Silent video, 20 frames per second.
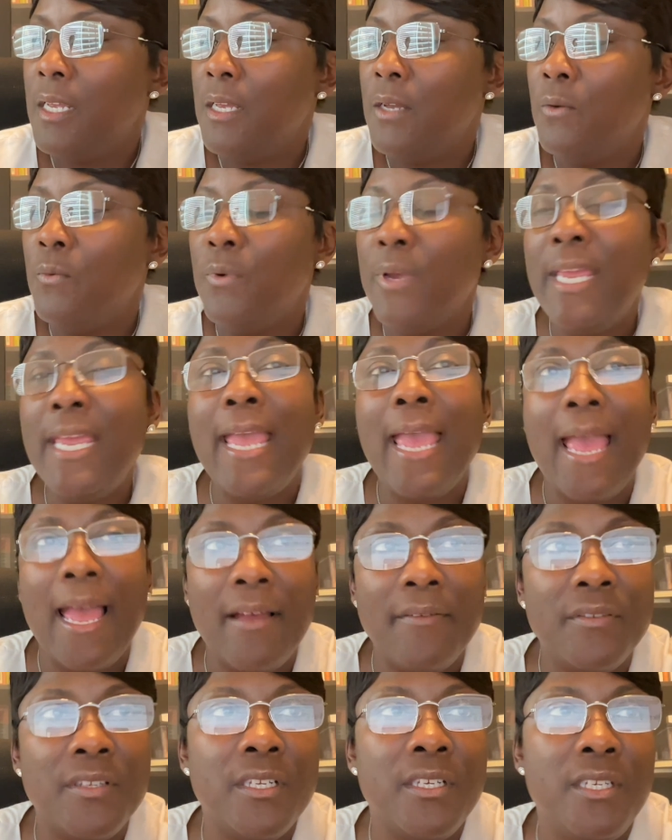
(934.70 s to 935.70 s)
we
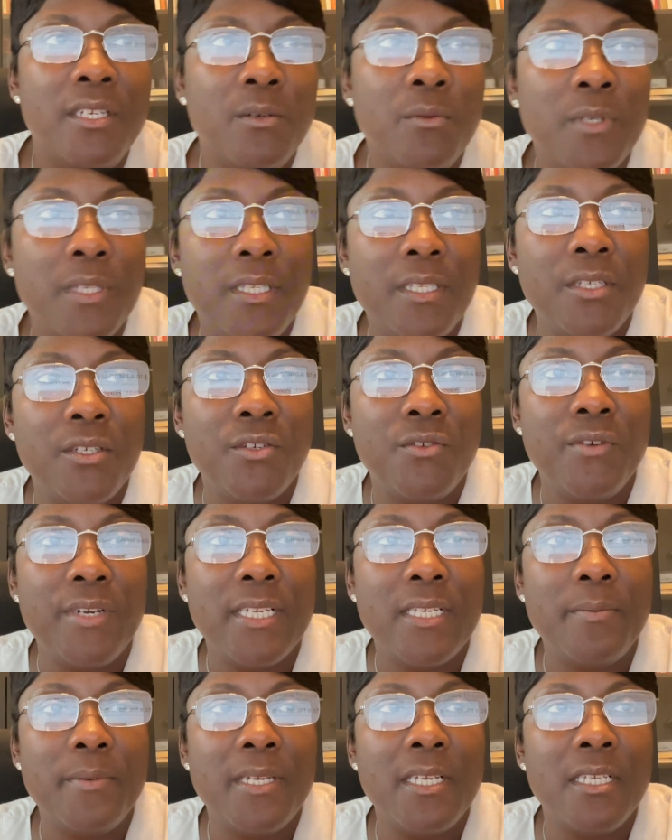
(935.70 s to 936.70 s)
have to deal with this
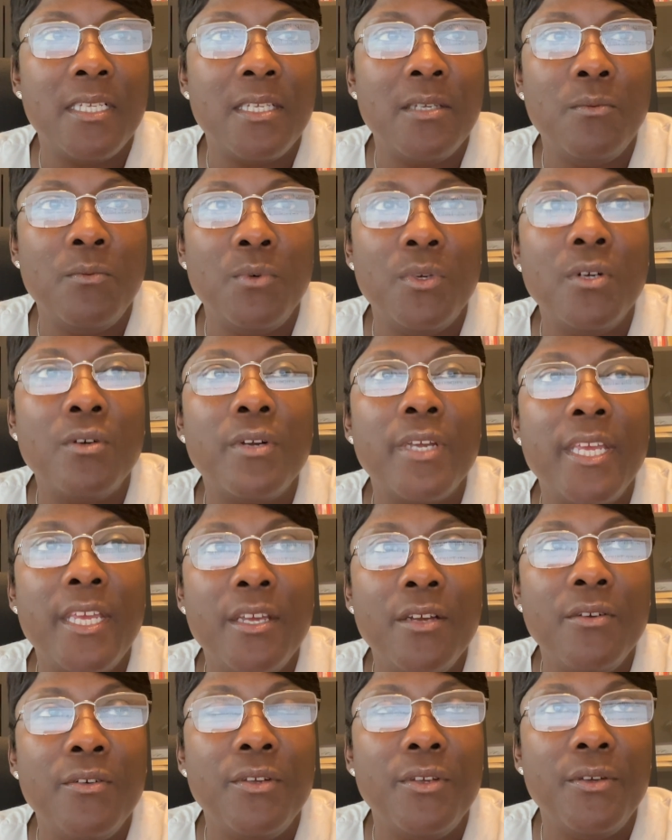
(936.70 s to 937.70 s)
stress because it will
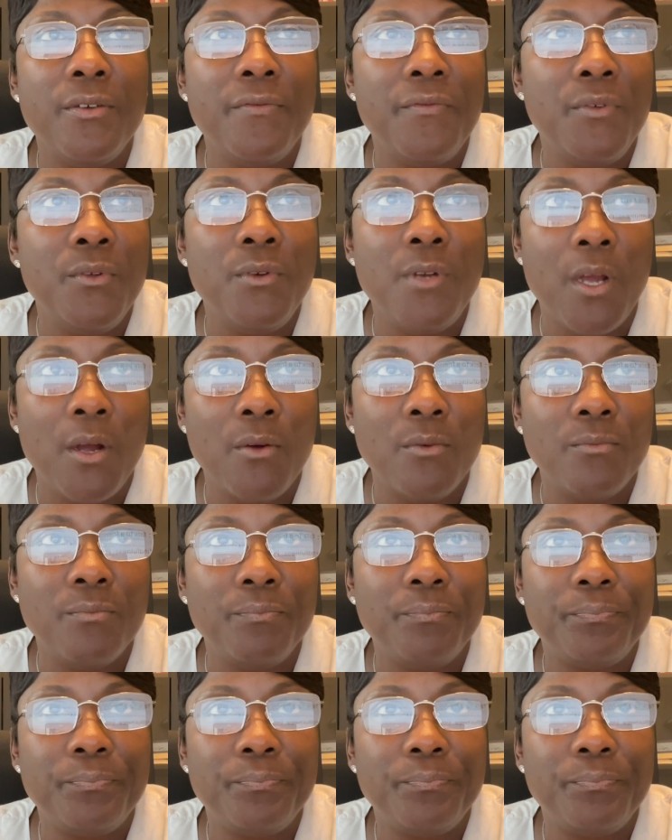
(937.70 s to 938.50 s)
kill you if you don't.